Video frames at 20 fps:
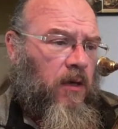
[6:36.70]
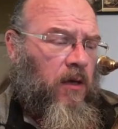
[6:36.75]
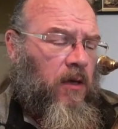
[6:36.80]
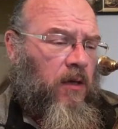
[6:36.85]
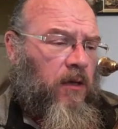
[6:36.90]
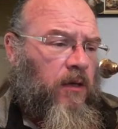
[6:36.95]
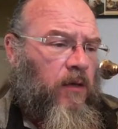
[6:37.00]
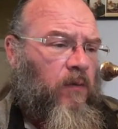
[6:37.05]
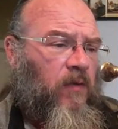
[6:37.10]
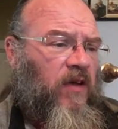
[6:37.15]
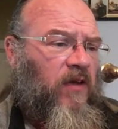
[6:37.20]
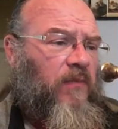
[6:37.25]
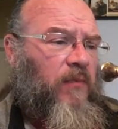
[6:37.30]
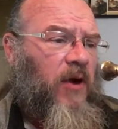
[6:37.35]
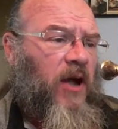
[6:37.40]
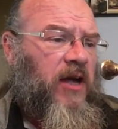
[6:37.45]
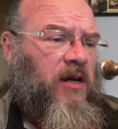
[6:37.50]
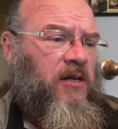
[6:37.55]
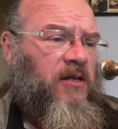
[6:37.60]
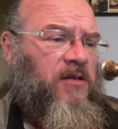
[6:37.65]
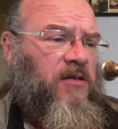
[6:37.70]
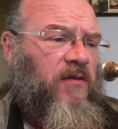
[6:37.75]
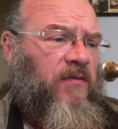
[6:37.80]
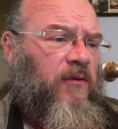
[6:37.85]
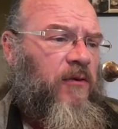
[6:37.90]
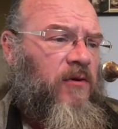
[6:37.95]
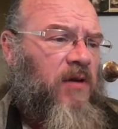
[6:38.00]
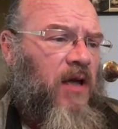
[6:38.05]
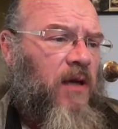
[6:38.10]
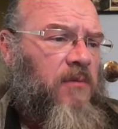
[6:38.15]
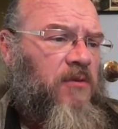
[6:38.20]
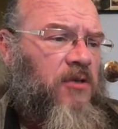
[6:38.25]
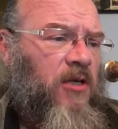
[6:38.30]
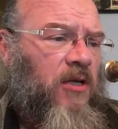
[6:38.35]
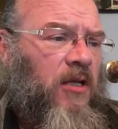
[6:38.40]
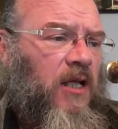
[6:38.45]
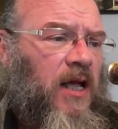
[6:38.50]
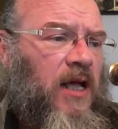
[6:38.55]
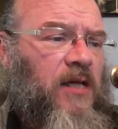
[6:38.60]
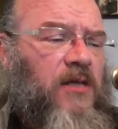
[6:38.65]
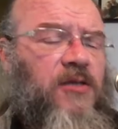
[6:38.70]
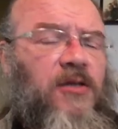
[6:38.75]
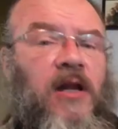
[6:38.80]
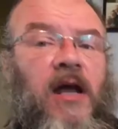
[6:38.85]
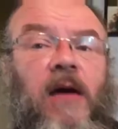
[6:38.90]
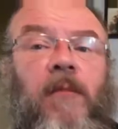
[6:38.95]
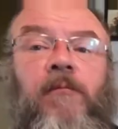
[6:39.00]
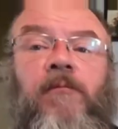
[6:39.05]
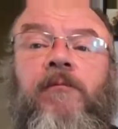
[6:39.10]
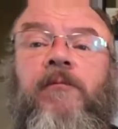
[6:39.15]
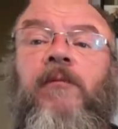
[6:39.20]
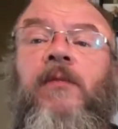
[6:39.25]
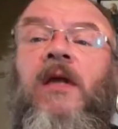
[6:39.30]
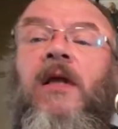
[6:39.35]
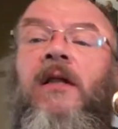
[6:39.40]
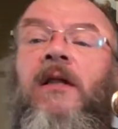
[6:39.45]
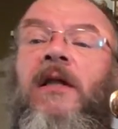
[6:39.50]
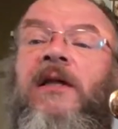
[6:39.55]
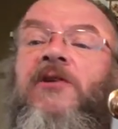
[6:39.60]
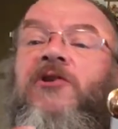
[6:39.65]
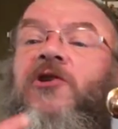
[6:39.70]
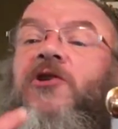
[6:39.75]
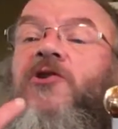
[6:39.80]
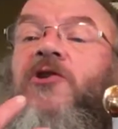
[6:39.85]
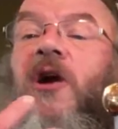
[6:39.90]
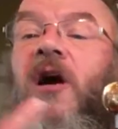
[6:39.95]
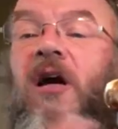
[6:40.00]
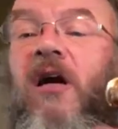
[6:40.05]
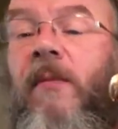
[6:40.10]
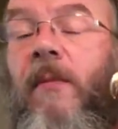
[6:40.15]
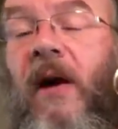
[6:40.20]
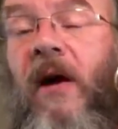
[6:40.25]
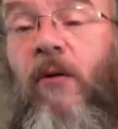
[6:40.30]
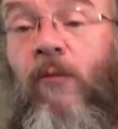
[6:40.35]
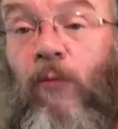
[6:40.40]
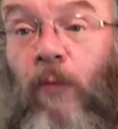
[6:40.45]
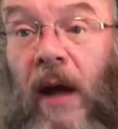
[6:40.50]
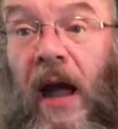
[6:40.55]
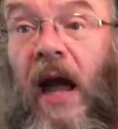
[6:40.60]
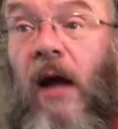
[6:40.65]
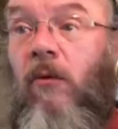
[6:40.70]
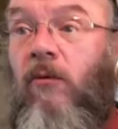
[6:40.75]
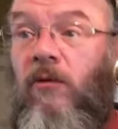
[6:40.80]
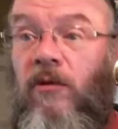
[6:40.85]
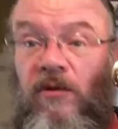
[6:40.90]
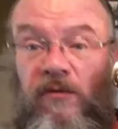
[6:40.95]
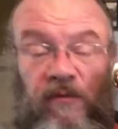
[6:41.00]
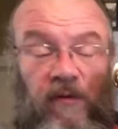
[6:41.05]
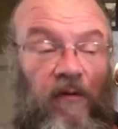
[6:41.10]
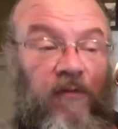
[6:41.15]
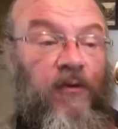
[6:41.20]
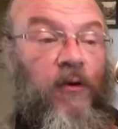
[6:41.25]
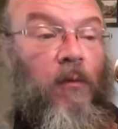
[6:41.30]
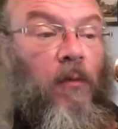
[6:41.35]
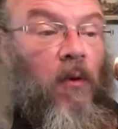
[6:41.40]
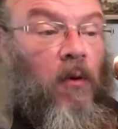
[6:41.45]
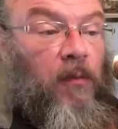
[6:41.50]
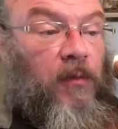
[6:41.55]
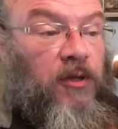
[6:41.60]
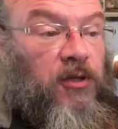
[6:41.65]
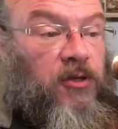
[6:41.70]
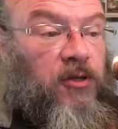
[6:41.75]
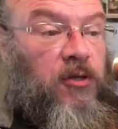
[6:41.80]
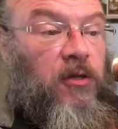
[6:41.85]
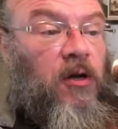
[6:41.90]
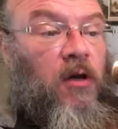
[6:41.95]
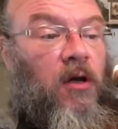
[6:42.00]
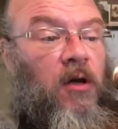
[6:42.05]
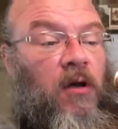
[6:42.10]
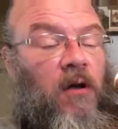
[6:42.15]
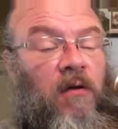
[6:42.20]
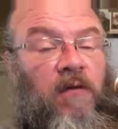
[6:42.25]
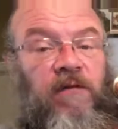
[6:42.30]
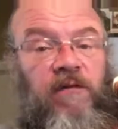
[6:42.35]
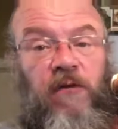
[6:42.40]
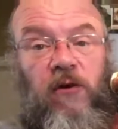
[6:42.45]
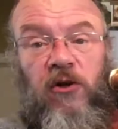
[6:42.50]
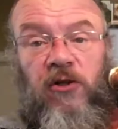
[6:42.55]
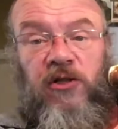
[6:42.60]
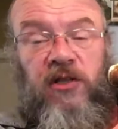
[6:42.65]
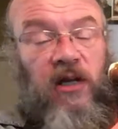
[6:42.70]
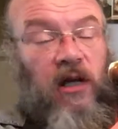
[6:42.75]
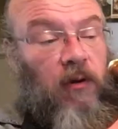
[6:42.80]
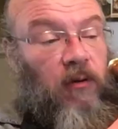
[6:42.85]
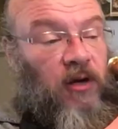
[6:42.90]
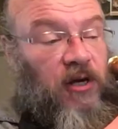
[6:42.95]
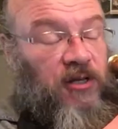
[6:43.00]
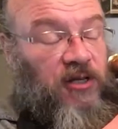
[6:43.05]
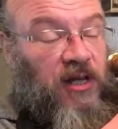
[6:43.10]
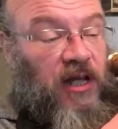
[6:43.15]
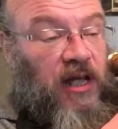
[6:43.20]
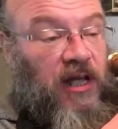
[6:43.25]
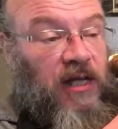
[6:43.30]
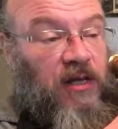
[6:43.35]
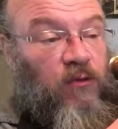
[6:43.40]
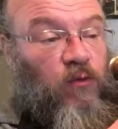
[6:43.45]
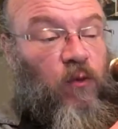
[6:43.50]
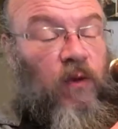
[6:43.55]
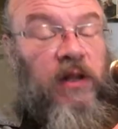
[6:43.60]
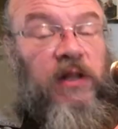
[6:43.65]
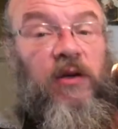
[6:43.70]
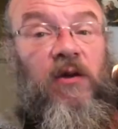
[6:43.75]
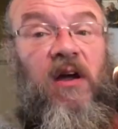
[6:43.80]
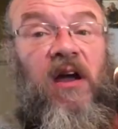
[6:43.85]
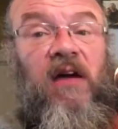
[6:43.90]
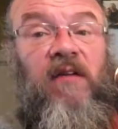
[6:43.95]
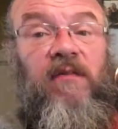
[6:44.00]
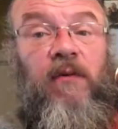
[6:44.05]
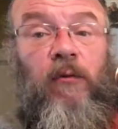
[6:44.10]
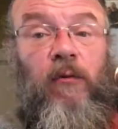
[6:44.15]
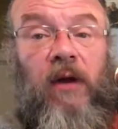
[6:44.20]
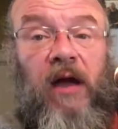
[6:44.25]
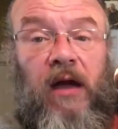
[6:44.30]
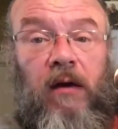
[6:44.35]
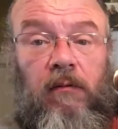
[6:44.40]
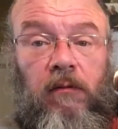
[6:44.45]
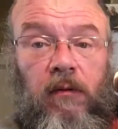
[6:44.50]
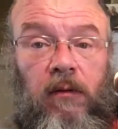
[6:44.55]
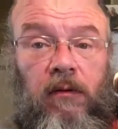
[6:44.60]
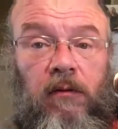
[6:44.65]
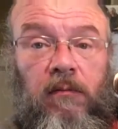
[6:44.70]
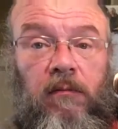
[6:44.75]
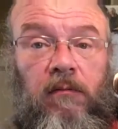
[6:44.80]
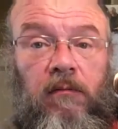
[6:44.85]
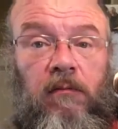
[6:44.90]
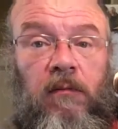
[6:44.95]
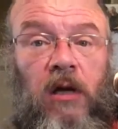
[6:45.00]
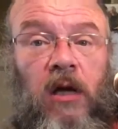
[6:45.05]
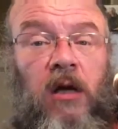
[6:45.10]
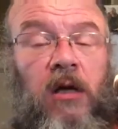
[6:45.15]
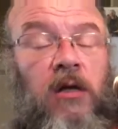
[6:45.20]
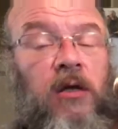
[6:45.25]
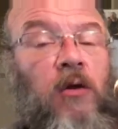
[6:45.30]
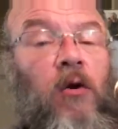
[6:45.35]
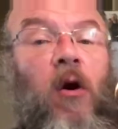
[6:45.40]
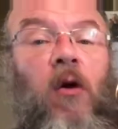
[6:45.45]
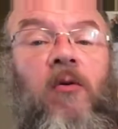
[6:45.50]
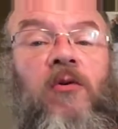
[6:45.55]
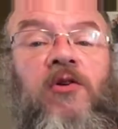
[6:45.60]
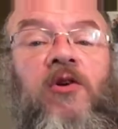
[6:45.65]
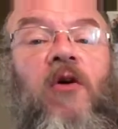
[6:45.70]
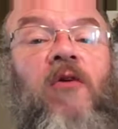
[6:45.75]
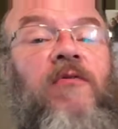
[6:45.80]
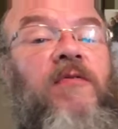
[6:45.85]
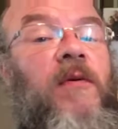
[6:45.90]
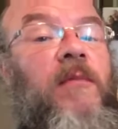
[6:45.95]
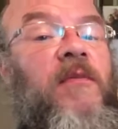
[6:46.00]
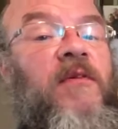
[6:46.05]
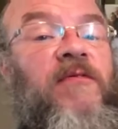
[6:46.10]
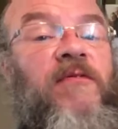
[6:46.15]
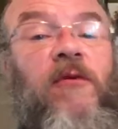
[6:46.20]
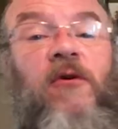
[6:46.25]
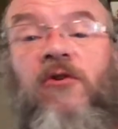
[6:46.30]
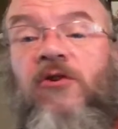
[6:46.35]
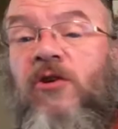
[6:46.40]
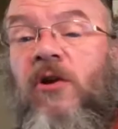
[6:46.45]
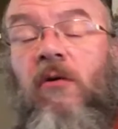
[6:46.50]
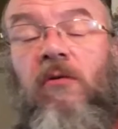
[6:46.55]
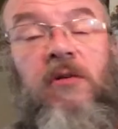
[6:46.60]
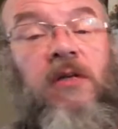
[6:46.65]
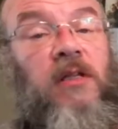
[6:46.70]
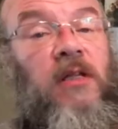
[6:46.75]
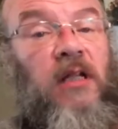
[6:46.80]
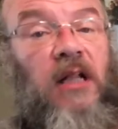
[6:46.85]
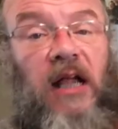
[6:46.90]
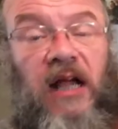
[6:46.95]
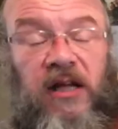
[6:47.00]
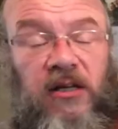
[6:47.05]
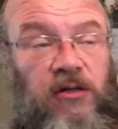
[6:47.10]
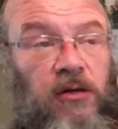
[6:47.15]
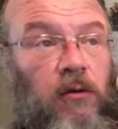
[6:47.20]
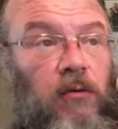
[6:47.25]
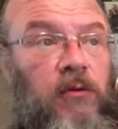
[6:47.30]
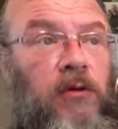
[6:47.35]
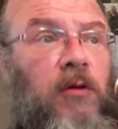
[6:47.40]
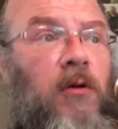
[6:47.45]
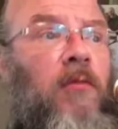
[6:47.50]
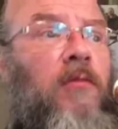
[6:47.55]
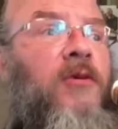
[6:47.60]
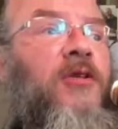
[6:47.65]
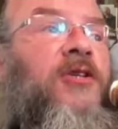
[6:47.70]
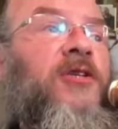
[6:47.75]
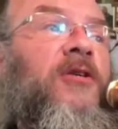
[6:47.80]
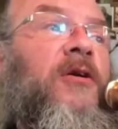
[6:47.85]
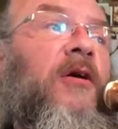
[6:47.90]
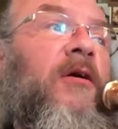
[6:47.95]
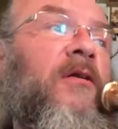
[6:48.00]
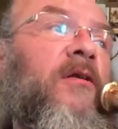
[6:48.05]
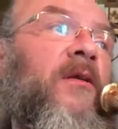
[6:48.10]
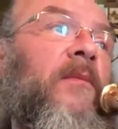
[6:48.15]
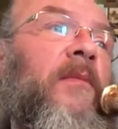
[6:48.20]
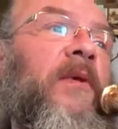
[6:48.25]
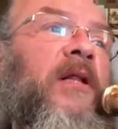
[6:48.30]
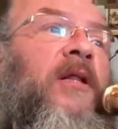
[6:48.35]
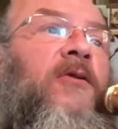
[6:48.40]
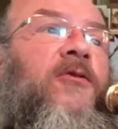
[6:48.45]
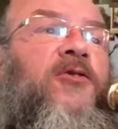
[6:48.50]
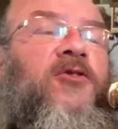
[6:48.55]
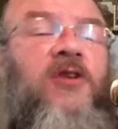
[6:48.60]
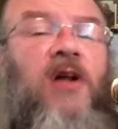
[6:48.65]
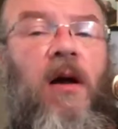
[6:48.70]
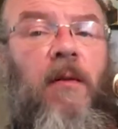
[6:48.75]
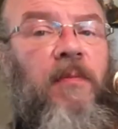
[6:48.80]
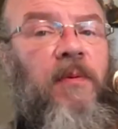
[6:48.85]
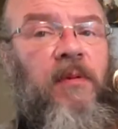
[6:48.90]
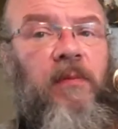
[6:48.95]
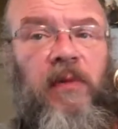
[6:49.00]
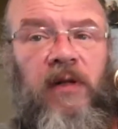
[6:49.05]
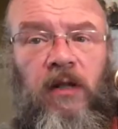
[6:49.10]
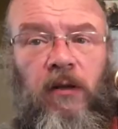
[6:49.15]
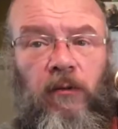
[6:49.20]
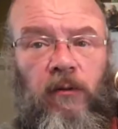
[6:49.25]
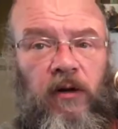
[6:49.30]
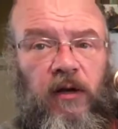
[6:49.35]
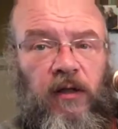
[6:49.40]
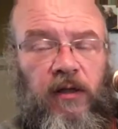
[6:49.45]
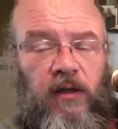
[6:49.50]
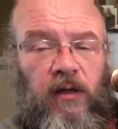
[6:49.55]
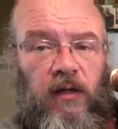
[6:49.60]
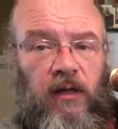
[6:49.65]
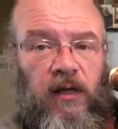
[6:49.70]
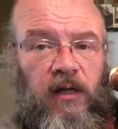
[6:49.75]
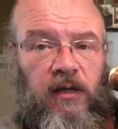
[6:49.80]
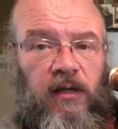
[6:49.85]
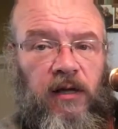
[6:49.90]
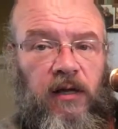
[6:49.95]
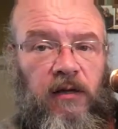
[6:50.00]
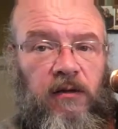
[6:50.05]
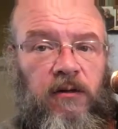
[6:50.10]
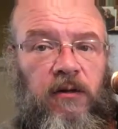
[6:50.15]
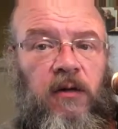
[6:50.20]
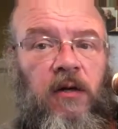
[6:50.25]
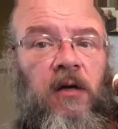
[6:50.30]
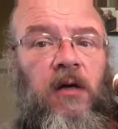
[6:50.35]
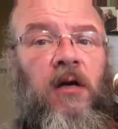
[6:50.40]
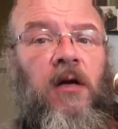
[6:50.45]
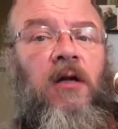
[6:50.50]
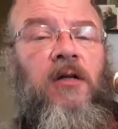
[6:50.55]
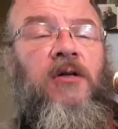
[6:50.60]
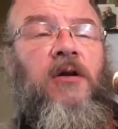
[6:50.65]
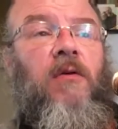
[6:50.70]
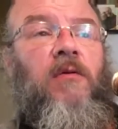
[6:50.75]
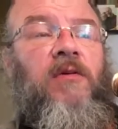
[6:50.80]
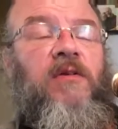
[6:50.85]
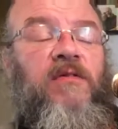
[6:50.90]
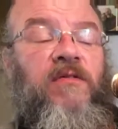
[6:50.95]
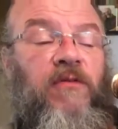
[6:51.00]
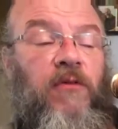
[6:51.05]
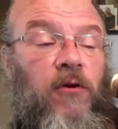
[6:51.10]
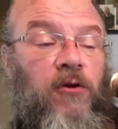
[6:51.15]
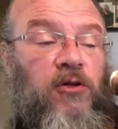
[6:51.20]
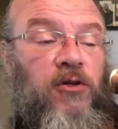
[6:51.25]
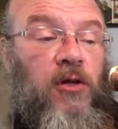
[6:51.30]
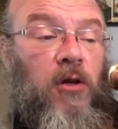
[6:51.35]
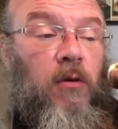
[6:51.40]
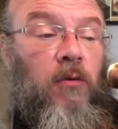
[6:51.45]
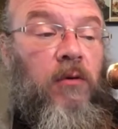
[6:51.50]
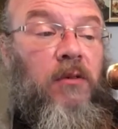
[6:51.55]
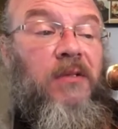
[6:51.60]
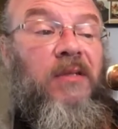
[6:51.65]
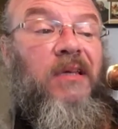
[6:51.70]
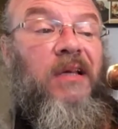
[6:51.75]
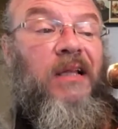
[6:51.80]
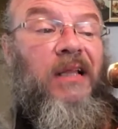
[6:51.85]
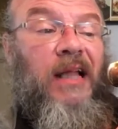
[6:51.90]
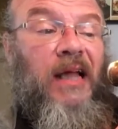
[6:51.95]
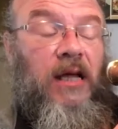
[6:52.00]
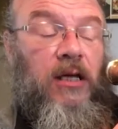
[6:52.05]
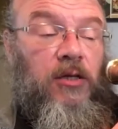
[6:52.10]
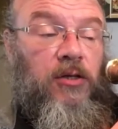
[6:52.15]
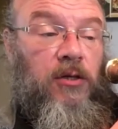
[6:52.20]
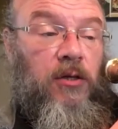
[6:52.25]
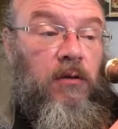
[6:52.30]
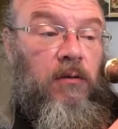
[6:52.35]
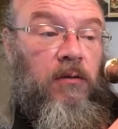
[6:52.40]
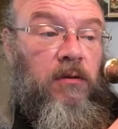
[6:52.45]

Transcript: that we have practiced a few times in class. Now, let's just talk about rounds for a few moments. First thing I want to say is when you have a round, you always go from the first note to the last note. You don't start in the middle or stop in the middle or anything like that. It's always first note to last note.